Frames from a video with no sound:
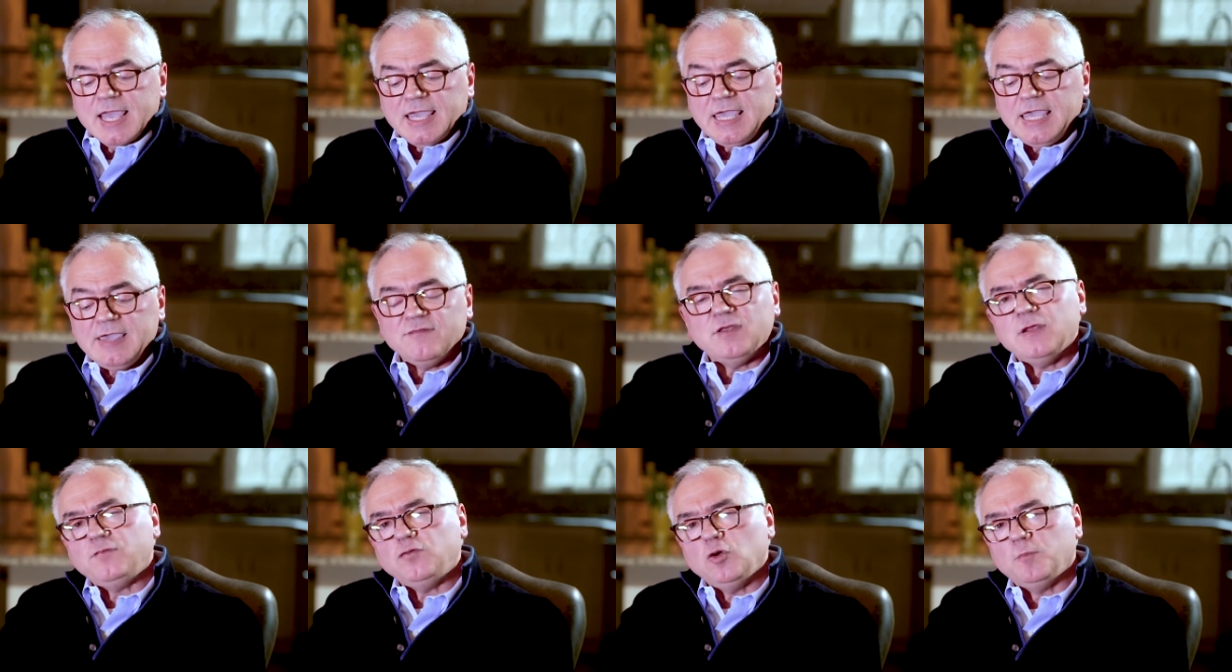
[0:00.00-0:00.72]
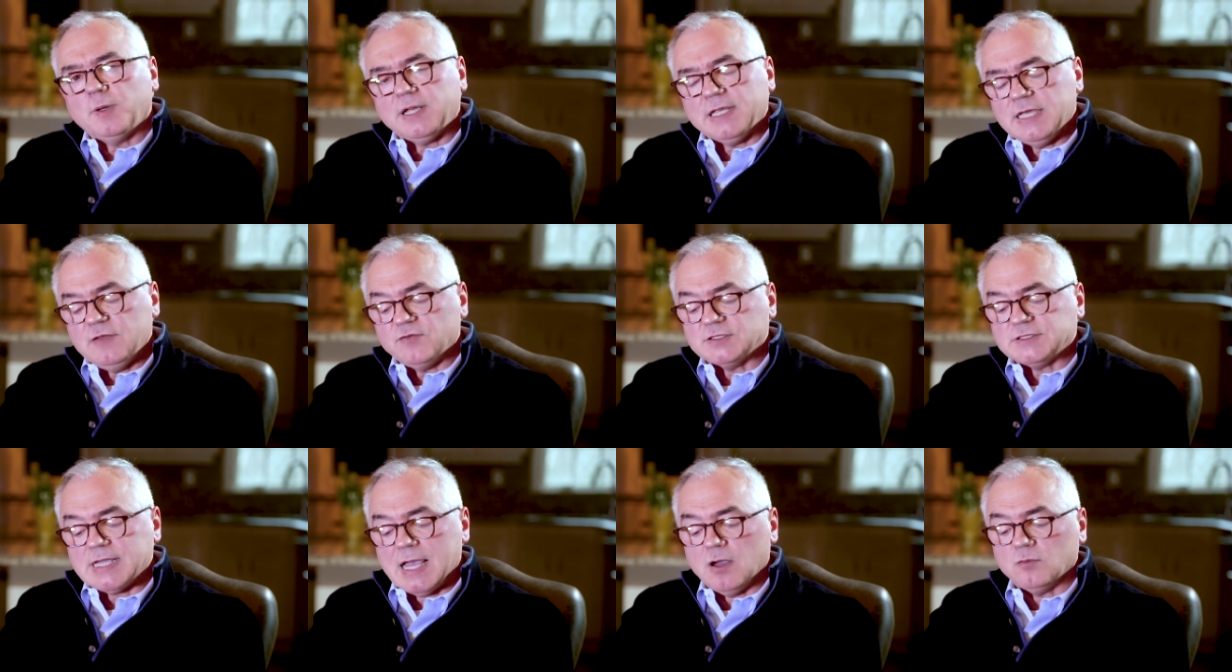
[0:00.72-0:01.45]
Even if you believe a
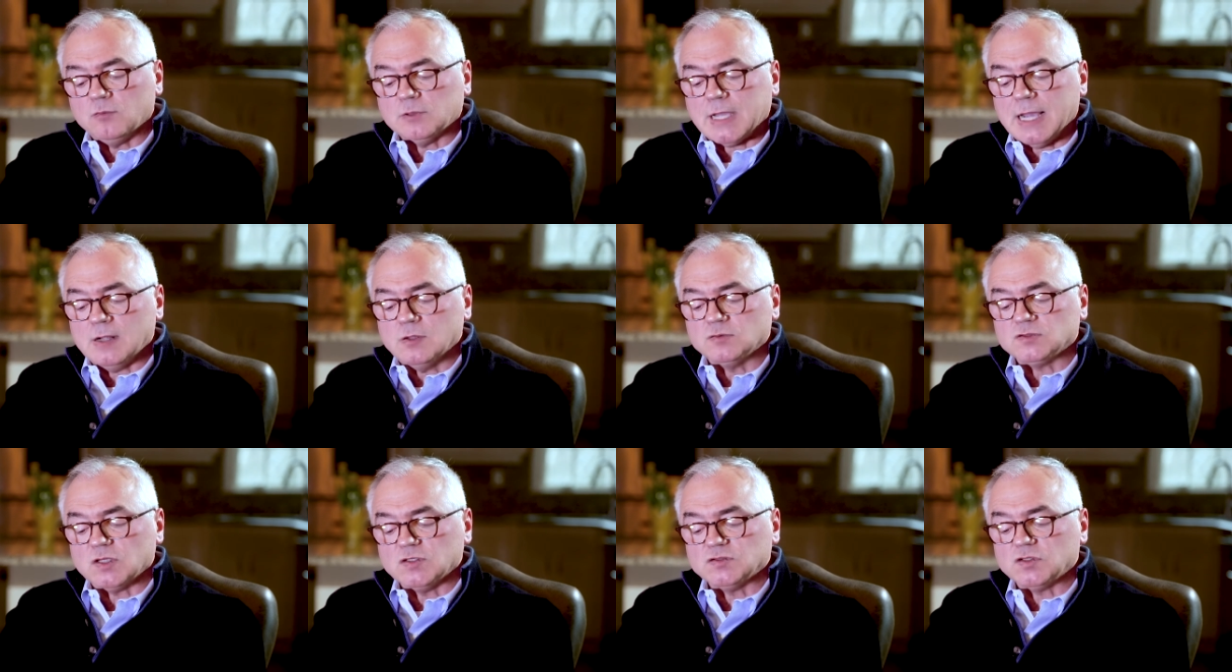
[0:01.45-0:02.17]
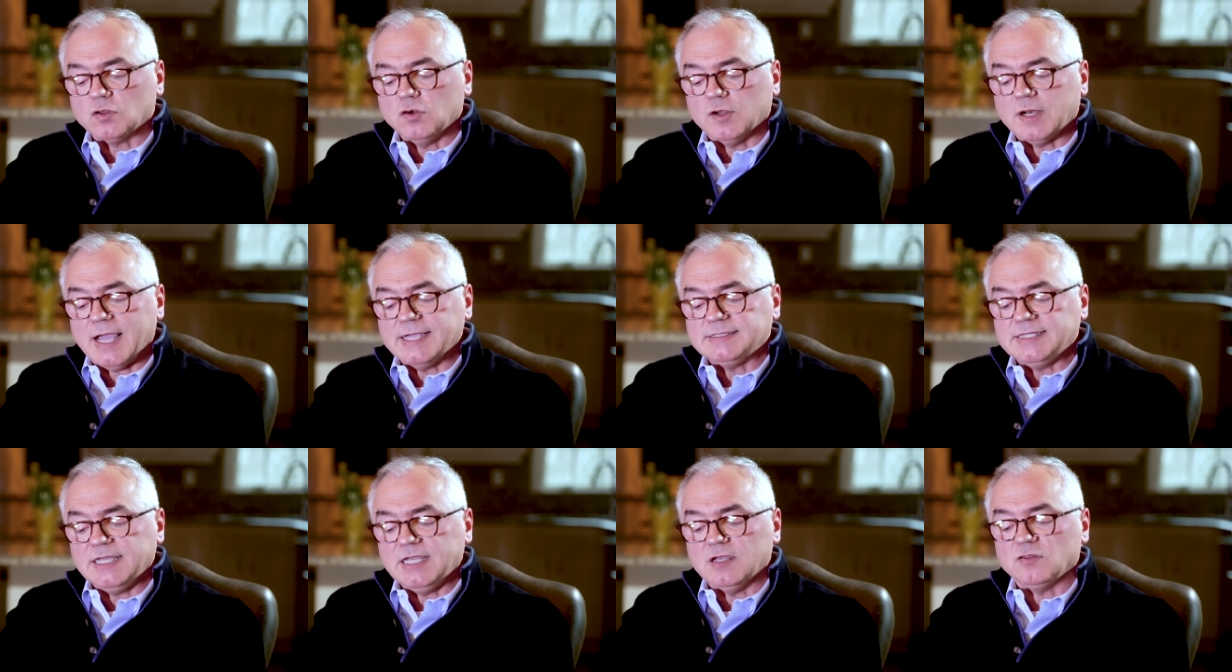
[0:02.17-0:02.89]
town council is a good
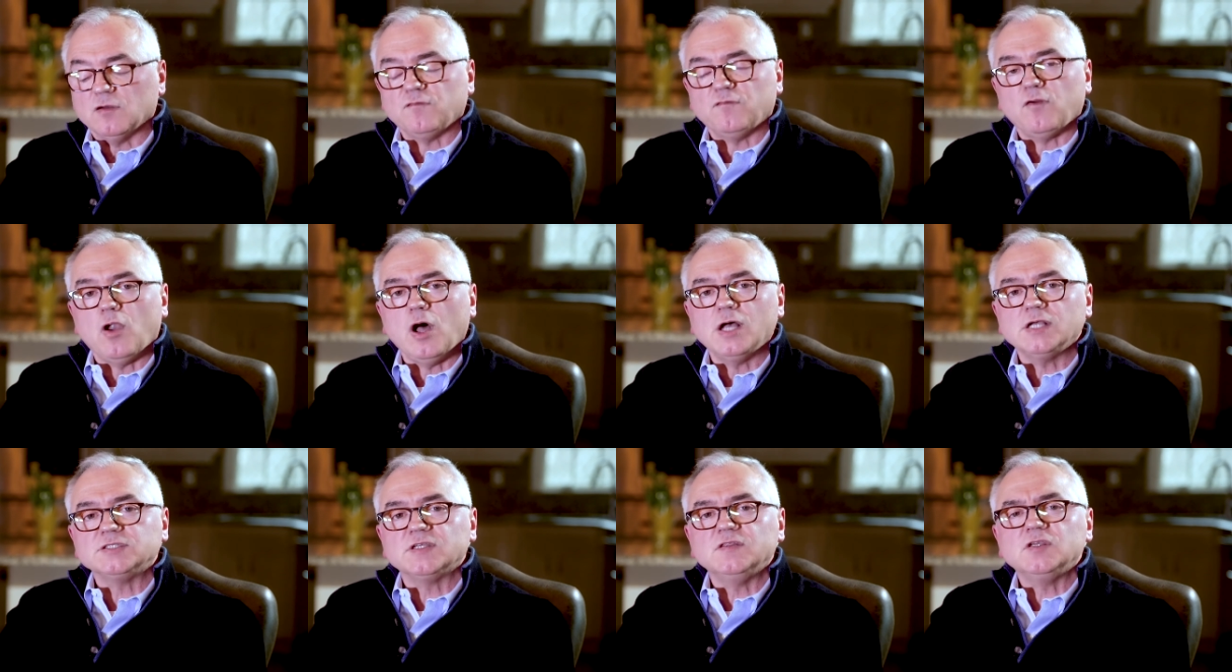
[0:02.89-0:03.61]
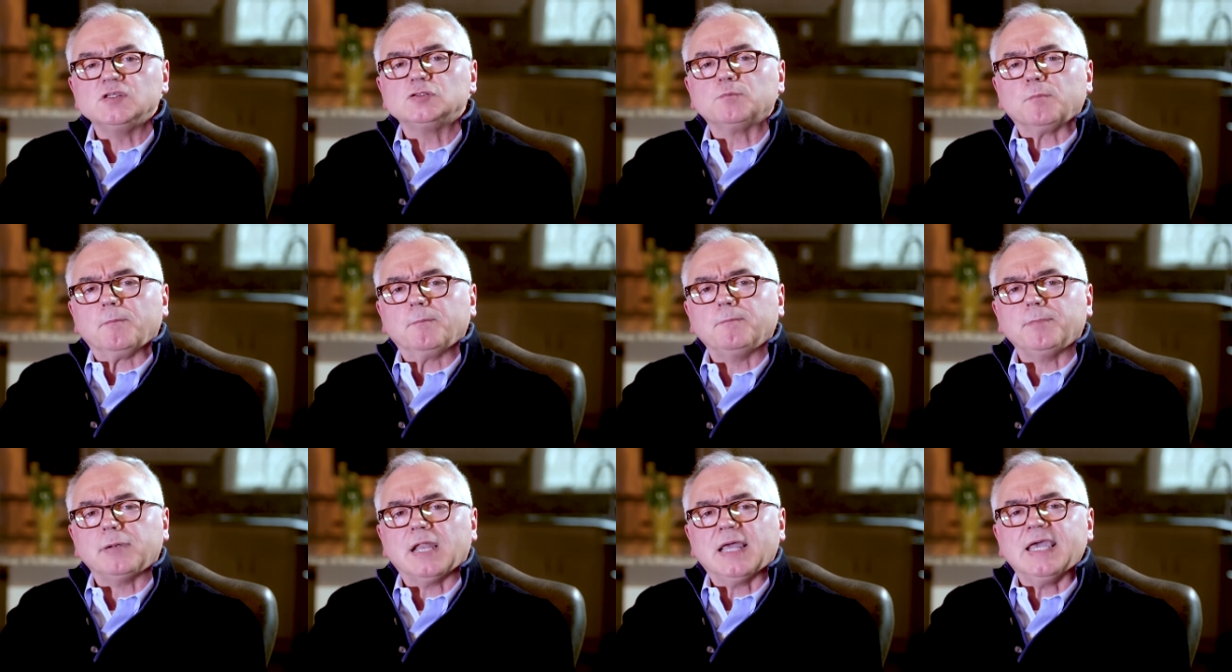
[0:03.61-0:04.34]
idea, the flaws in this
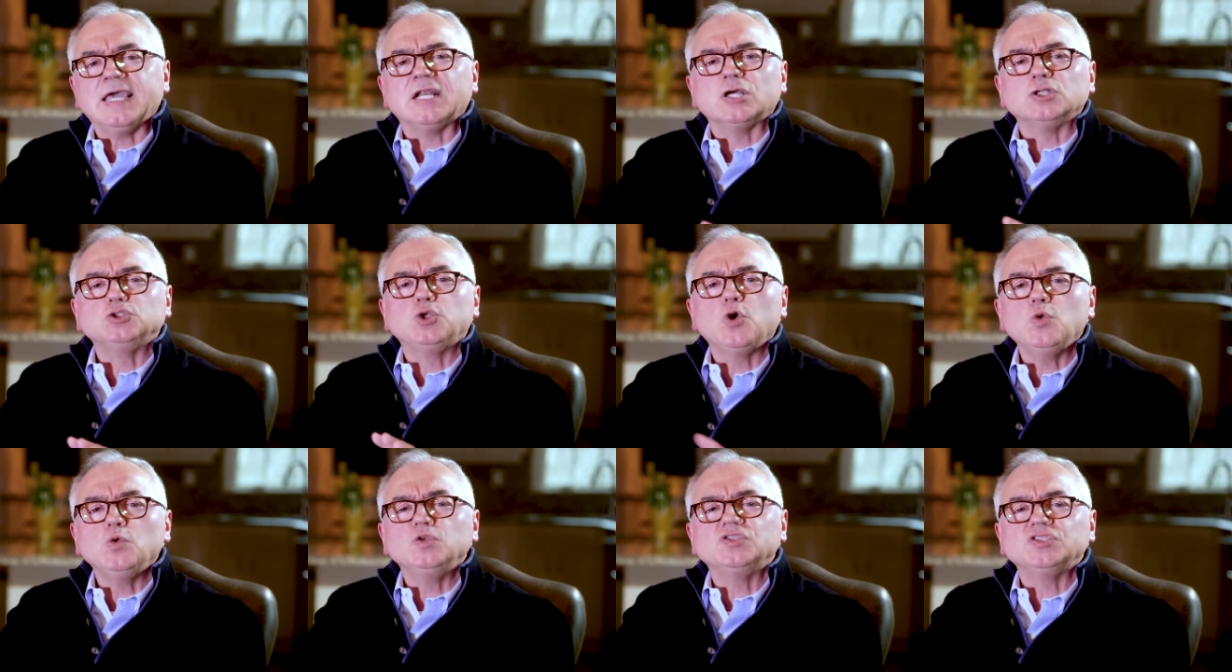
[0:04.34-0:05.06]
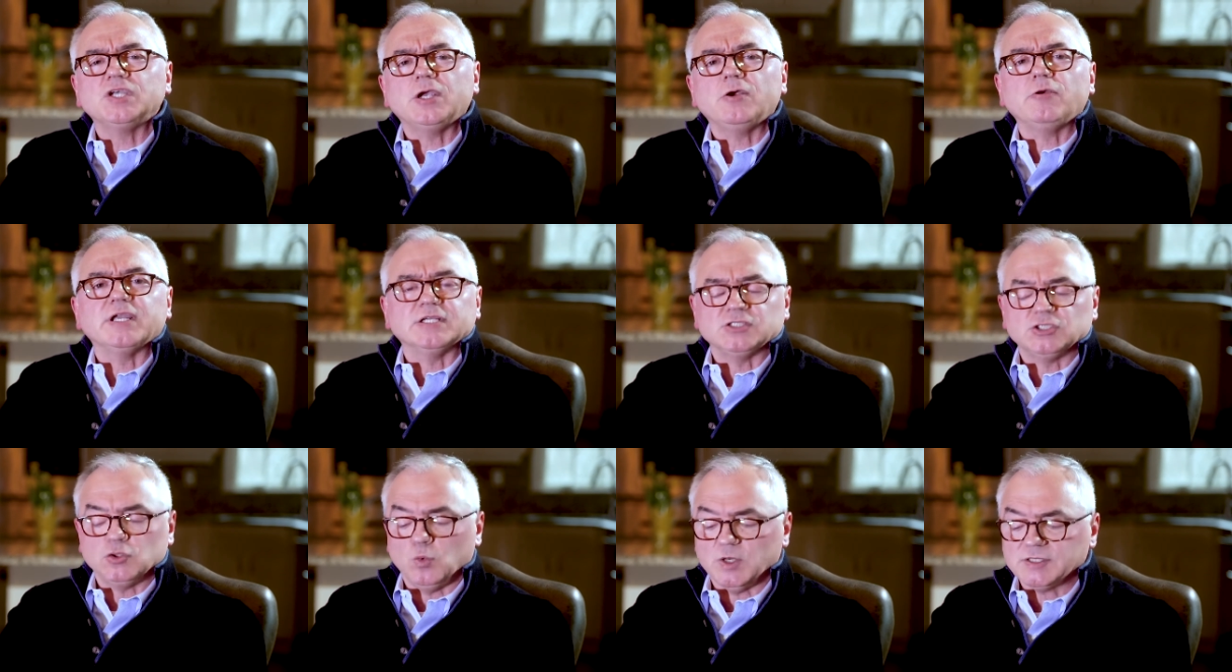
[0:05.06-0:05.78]
plan are too
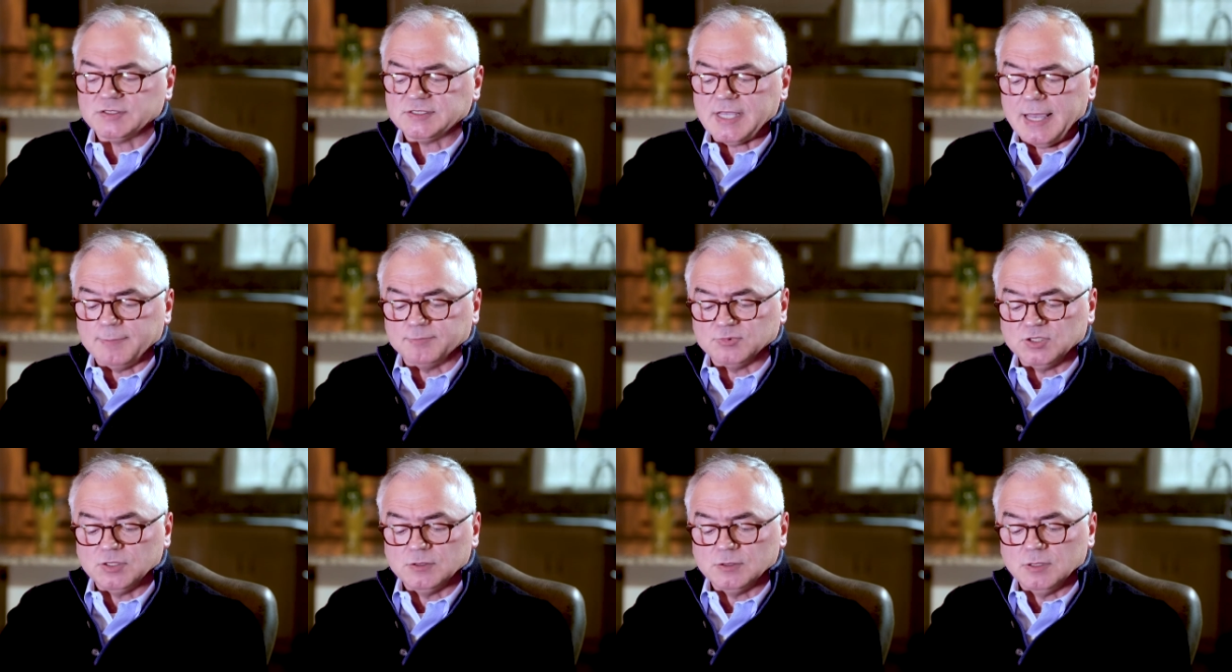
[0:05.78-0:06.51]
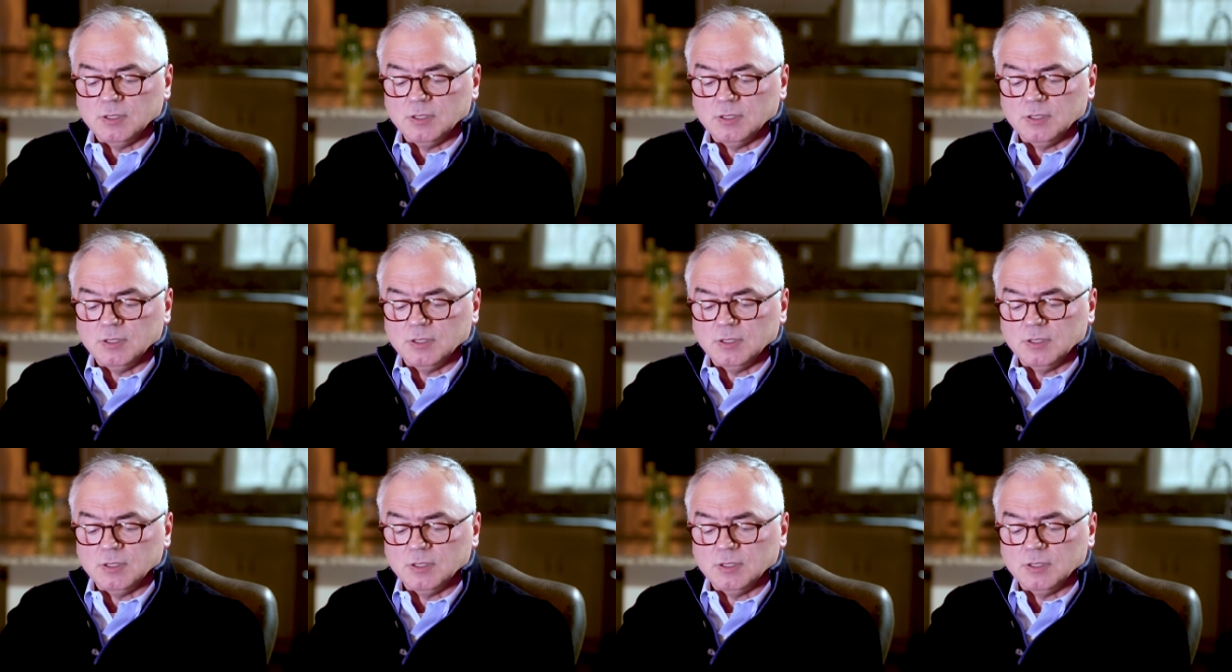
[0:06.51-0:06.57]
serious to accept.